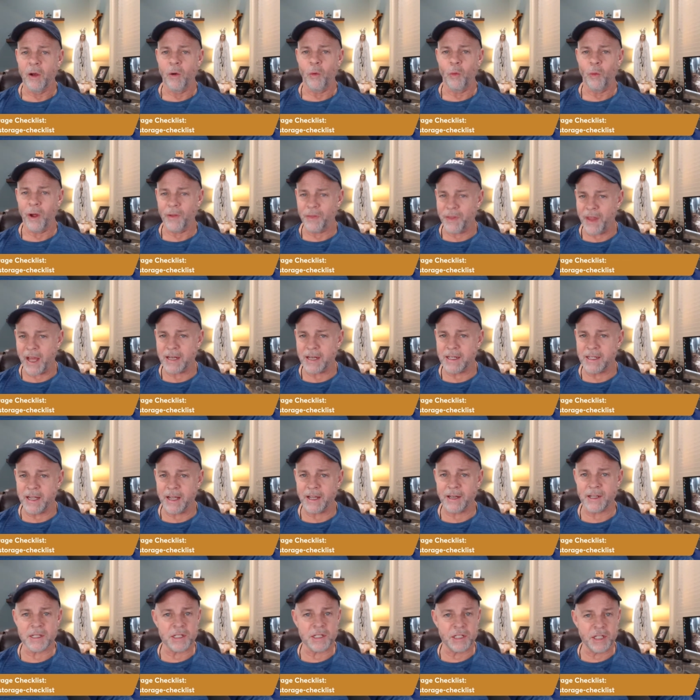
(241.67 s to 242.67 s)
what that
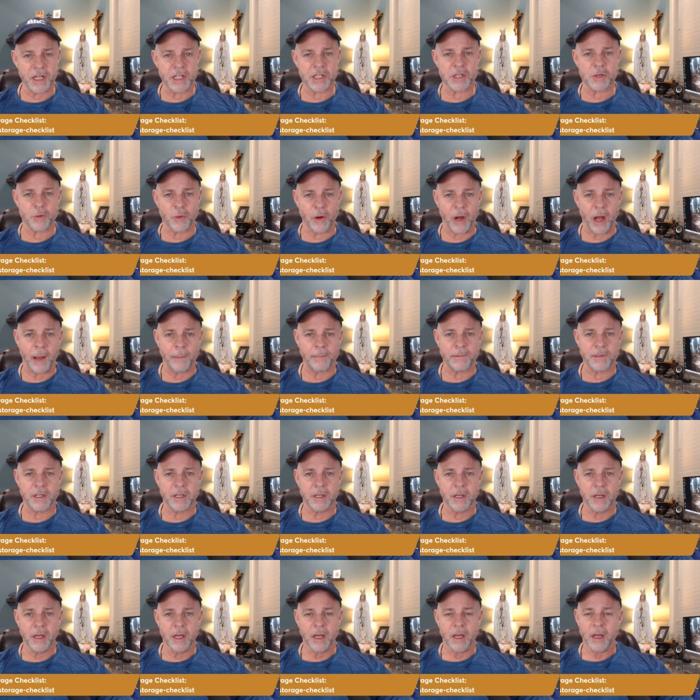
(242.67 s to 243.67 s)
did is
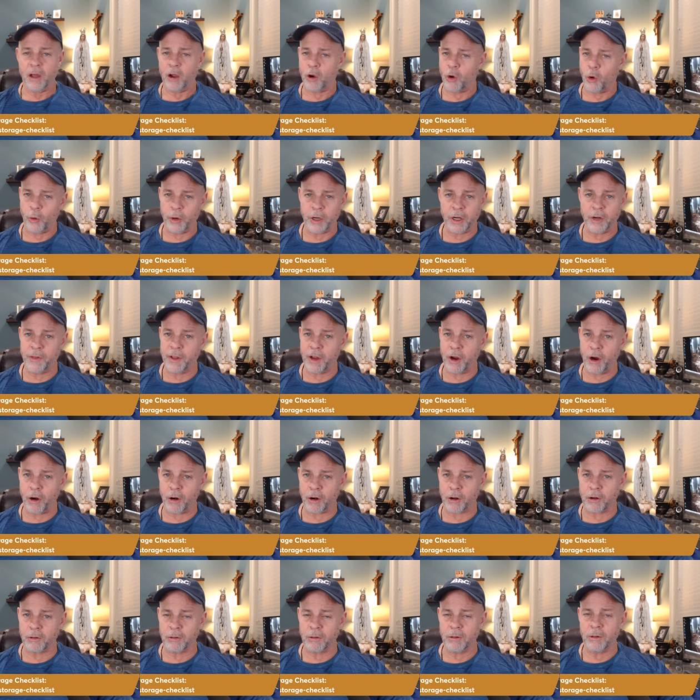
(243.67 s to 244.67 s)
disrupt, according to the
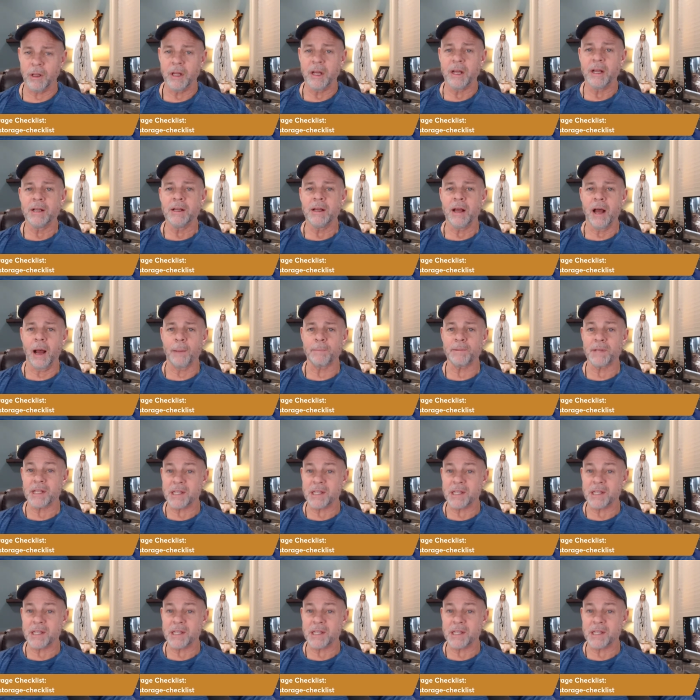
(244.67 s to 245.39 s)
article, up to